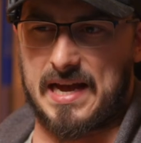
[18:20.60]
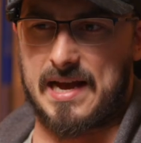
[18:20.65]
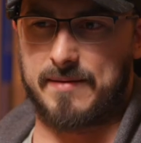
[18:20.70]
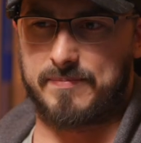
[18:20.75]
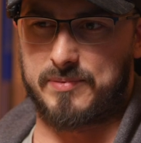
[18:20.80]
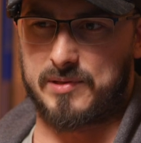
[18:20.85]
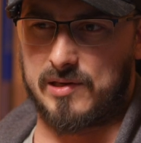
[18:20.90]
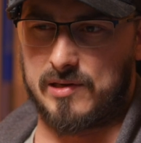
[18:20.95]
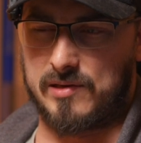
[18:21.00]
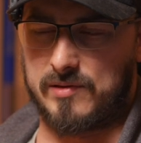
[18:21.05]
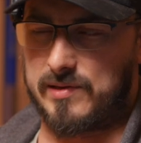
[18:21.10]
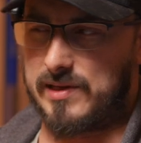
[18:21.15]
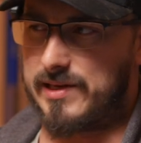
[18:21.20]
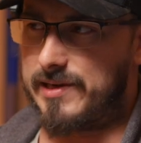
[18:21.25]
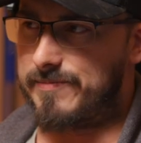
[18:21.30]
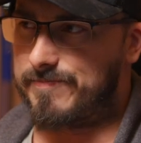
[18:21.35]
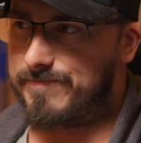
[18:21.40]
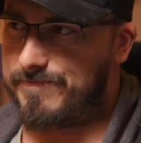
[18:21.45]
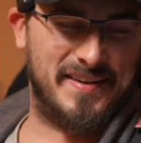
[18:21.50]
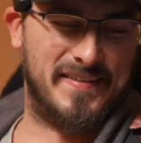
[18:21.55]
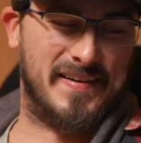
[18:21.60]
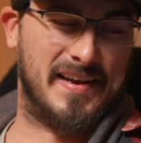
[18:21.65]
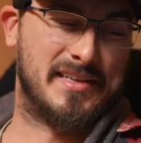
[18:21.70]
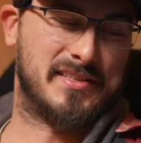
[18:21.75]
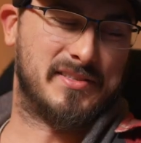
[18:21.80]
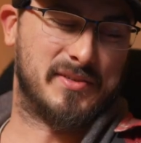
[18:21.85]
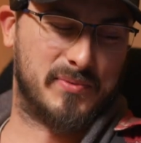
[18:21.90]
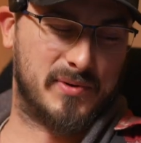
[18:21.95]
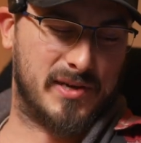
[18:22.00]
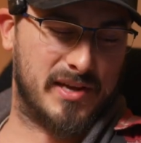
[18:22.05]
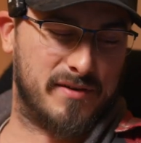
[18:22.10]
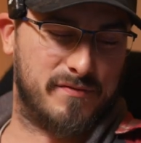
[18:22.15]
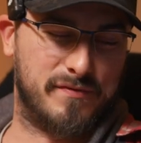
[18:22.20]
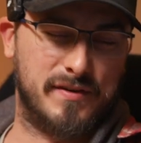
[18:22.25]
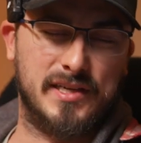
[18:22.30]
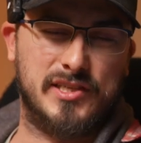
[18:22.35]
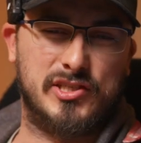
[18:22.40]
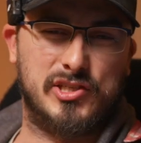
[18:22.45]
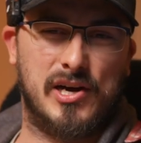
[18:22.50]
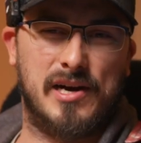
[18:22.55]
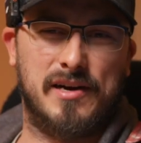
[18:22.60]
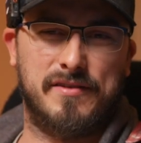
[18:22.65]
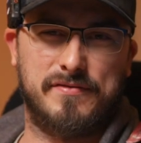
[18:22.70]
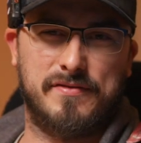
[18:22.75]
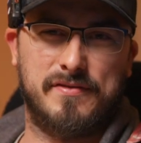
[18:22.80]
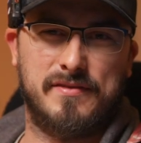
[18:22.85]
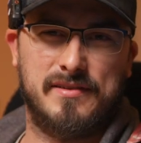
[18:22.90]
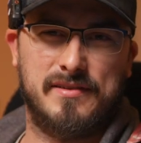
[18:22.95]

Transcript: Absolutely. All right, so we're going to finish off.